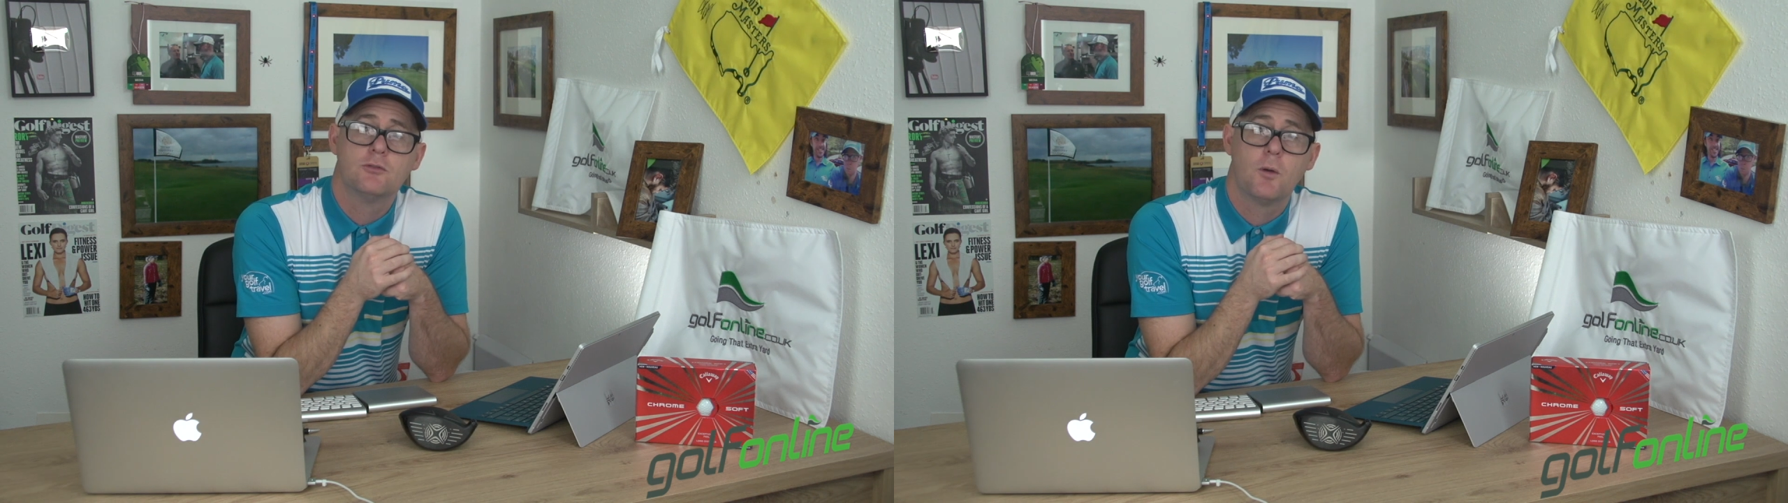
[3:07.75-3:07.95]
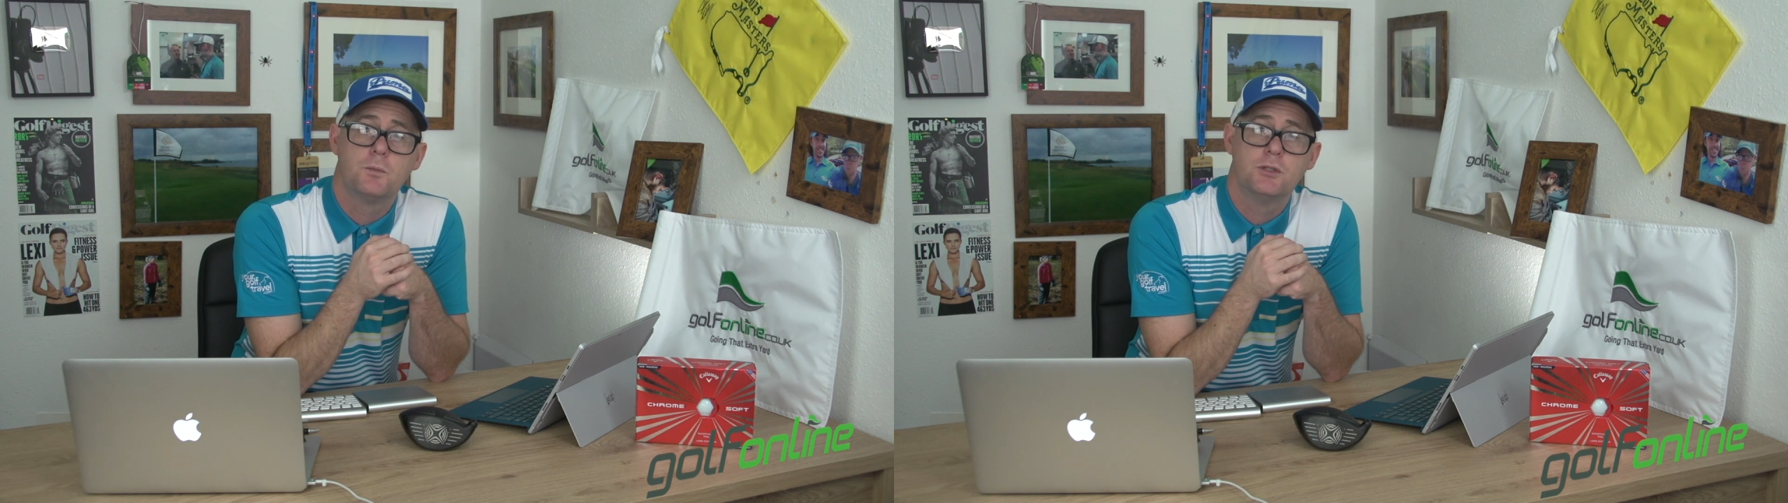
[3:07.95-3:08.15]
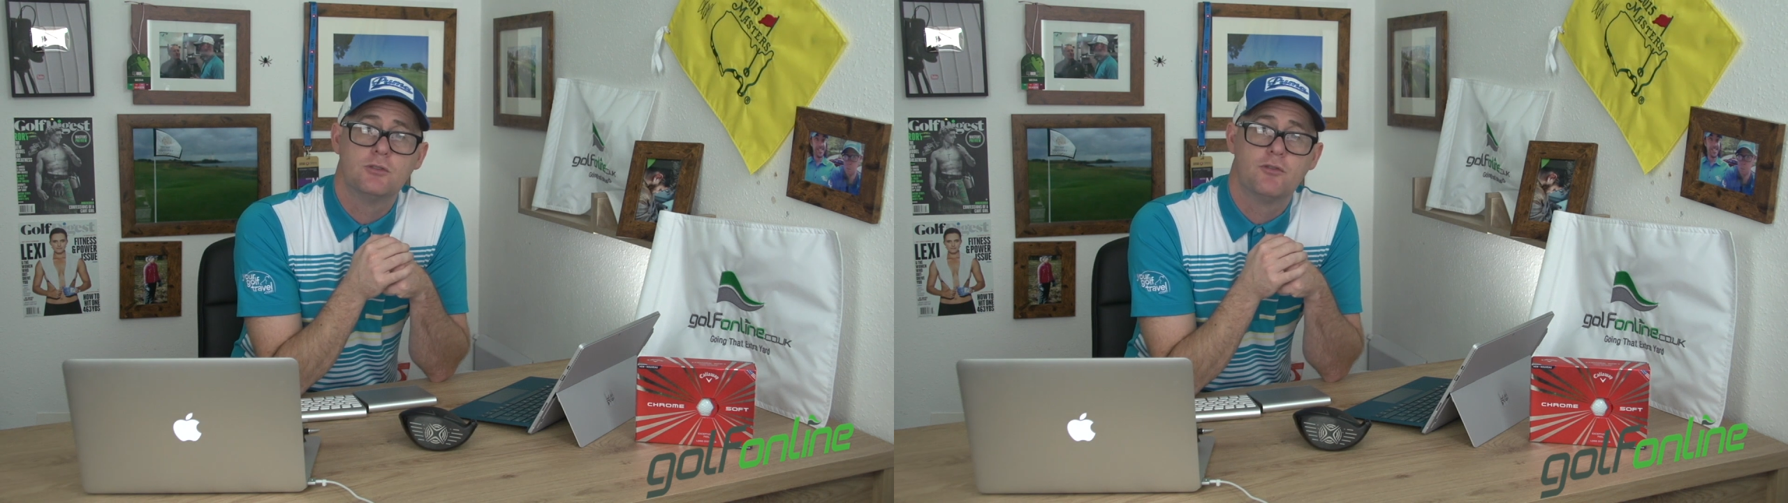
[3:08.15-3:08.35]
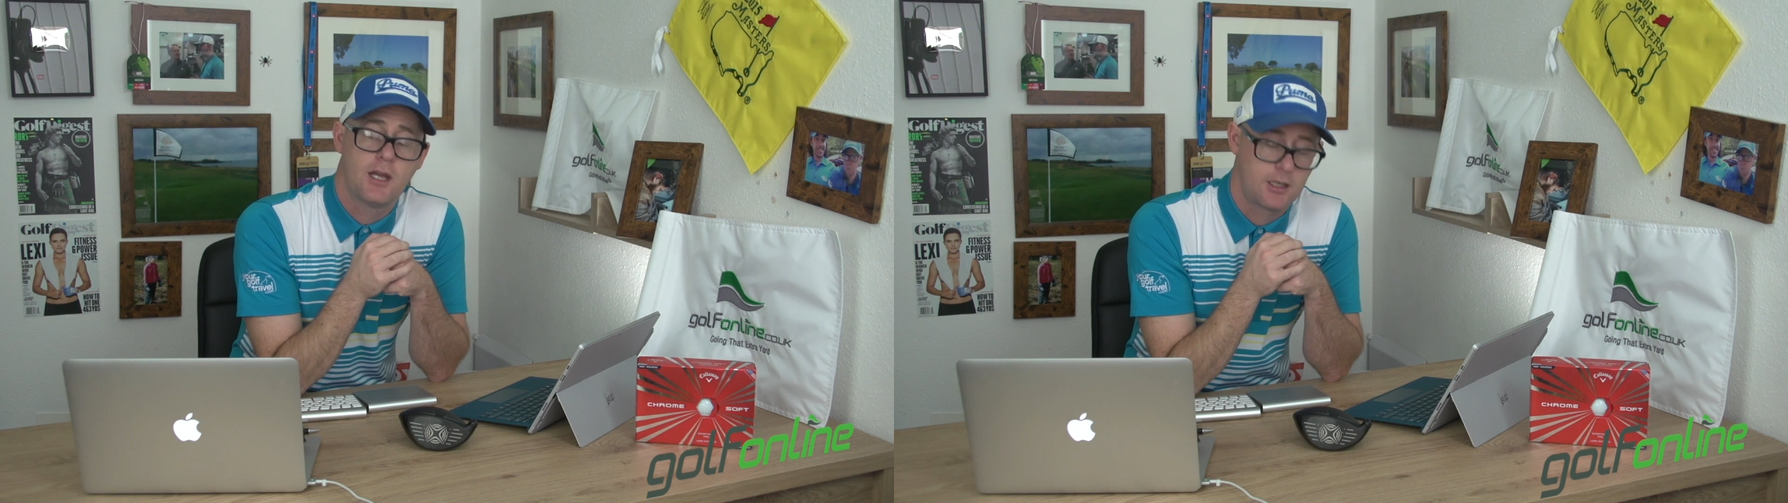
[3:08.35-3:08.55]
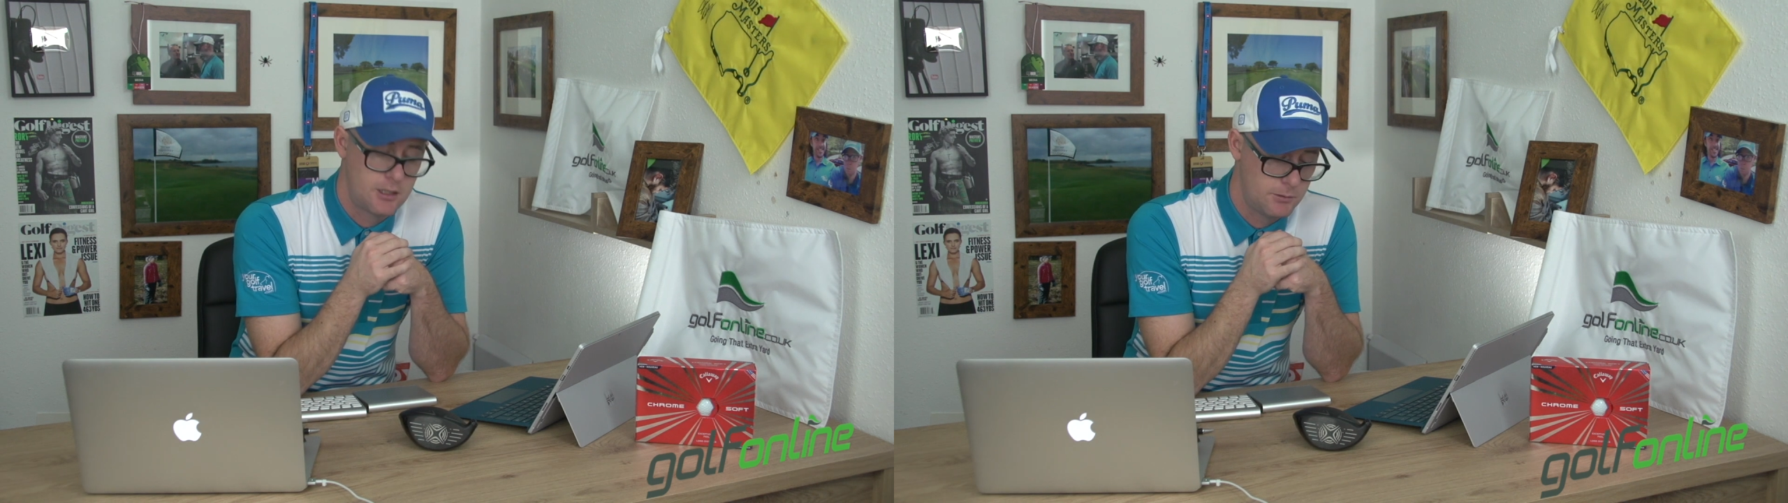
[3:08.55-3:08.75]
of options for
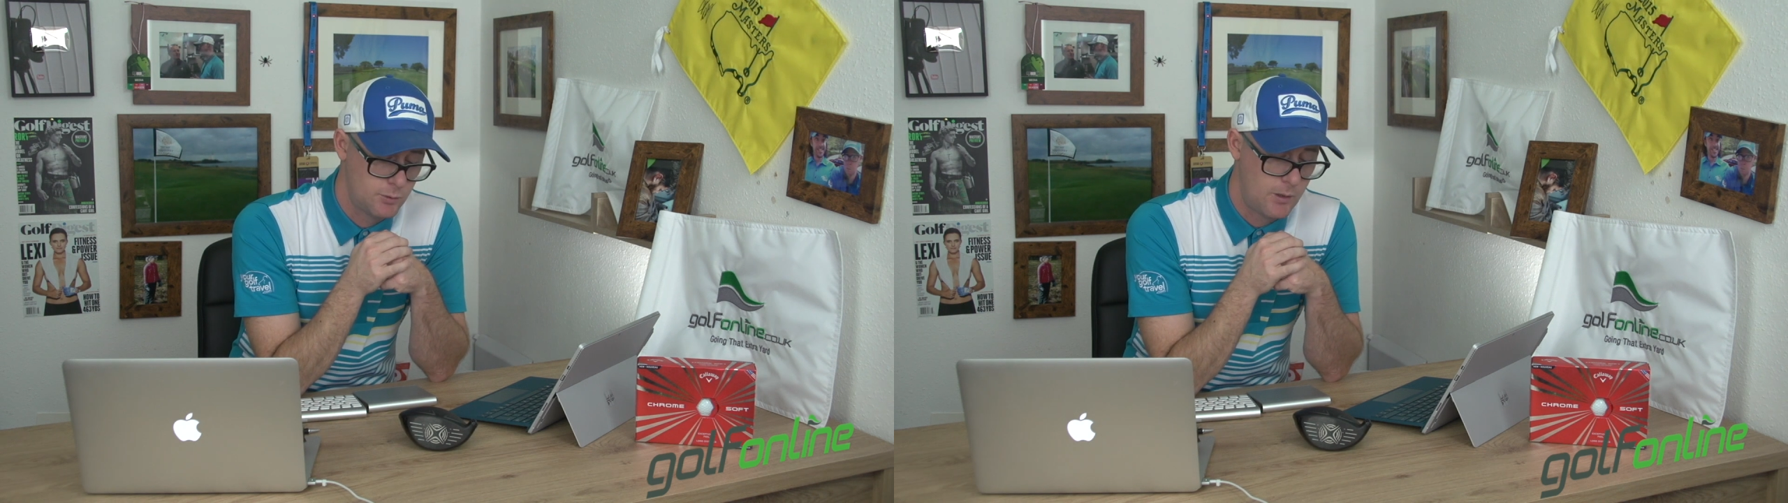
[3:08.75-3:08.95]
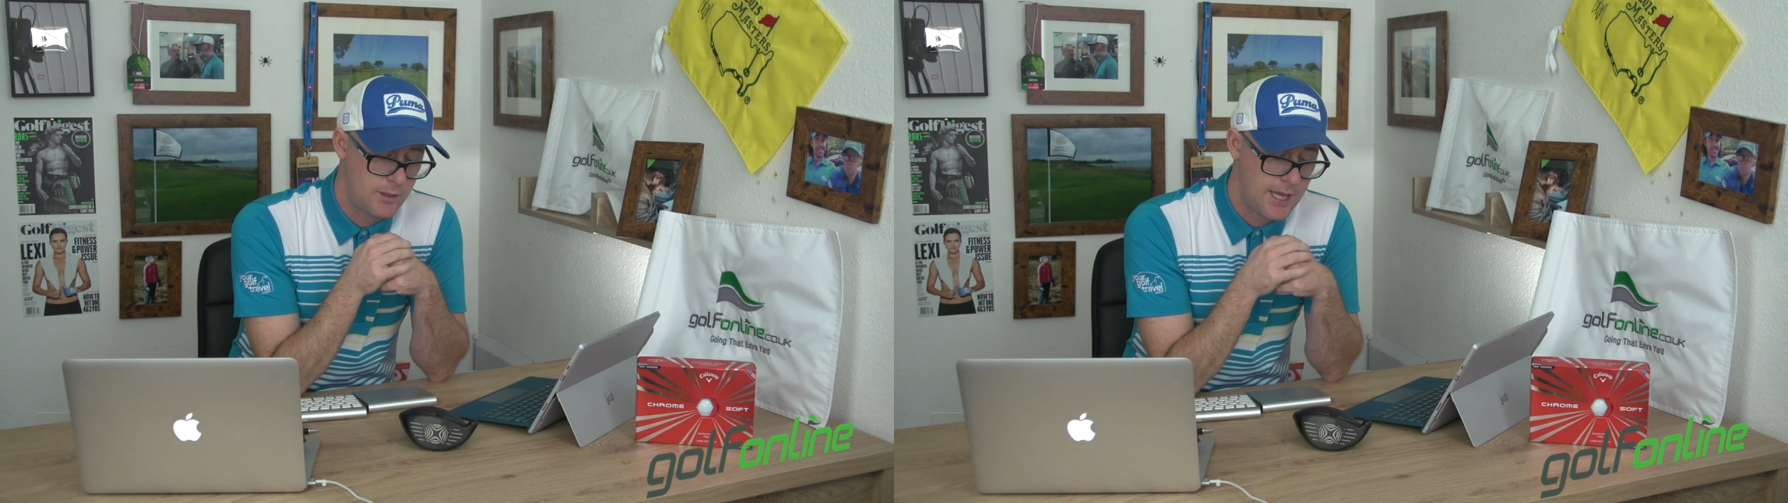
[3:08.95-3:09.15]
that club as well.